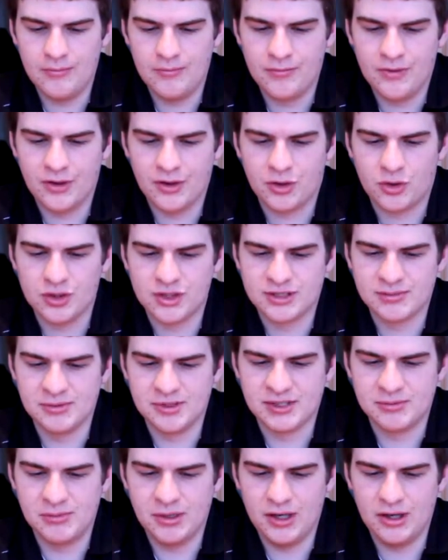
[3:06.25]
their
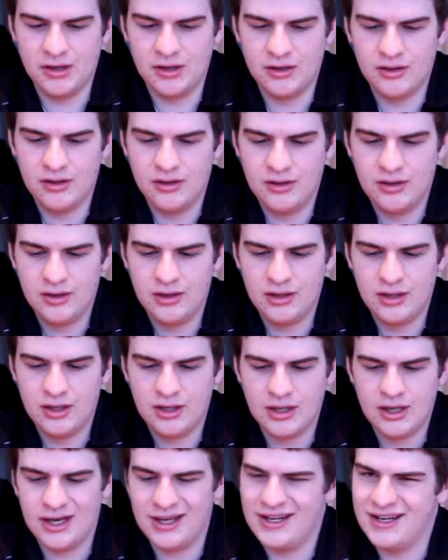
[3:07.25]
Christmas beer,
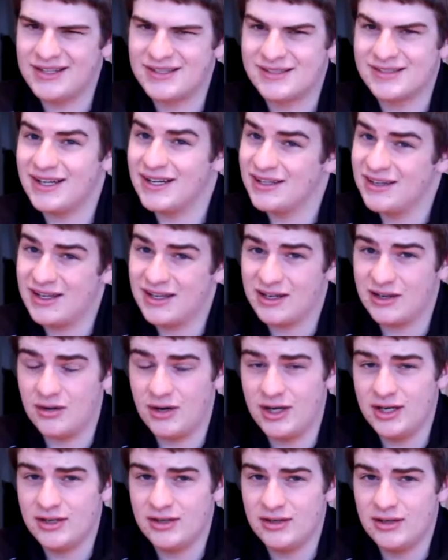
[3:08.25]
and it's not that
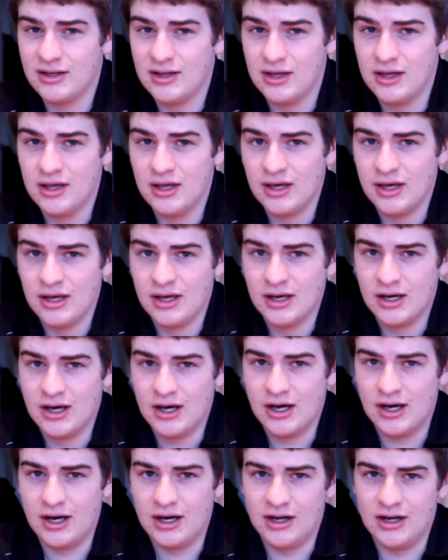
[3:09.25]
great.
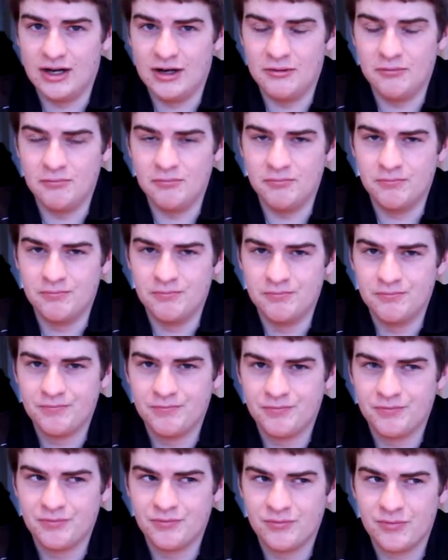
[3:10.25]
I
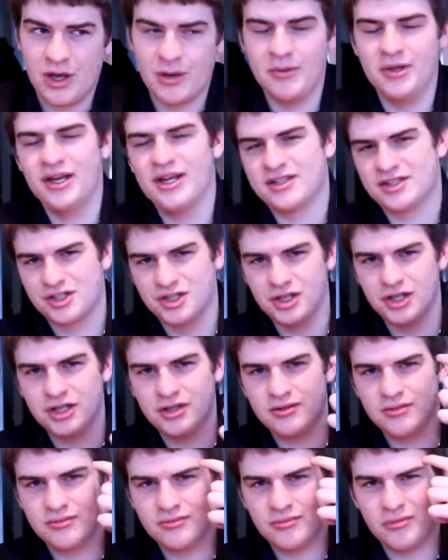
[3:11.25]
mean, it's
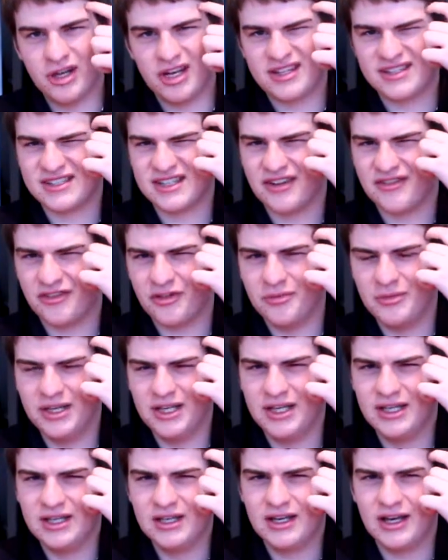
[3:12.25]
good, but it's not for
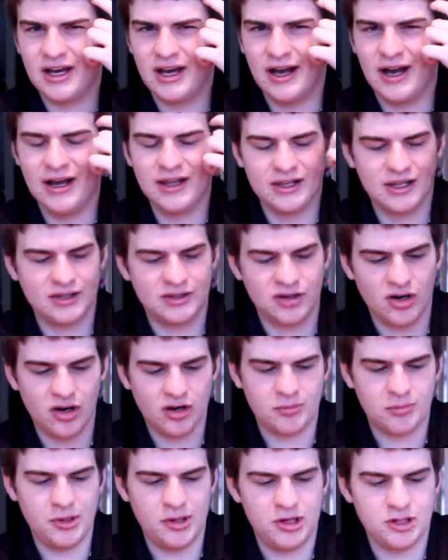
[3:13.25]
me. I like
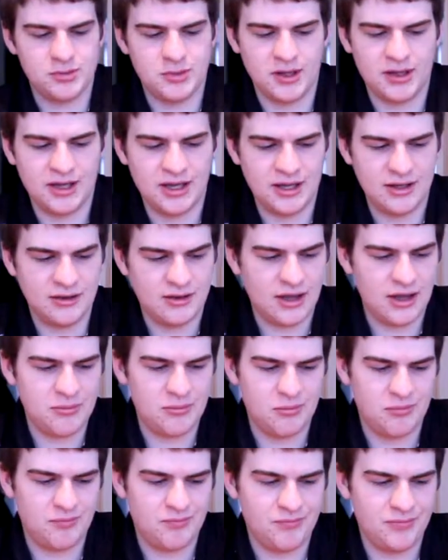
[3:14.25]
dark beers, but
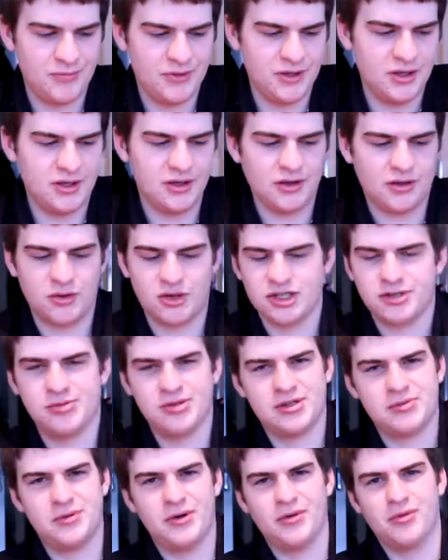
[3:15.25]
the
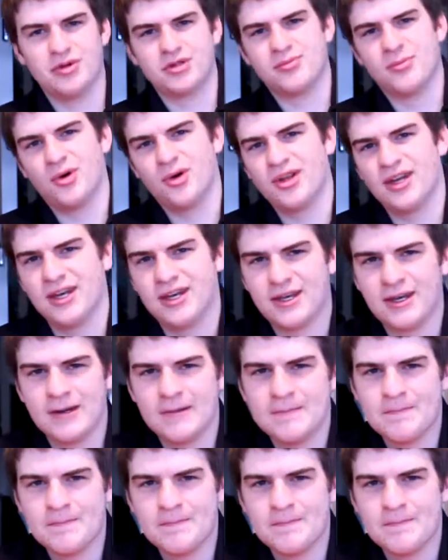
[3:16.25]
Christmas beer was more like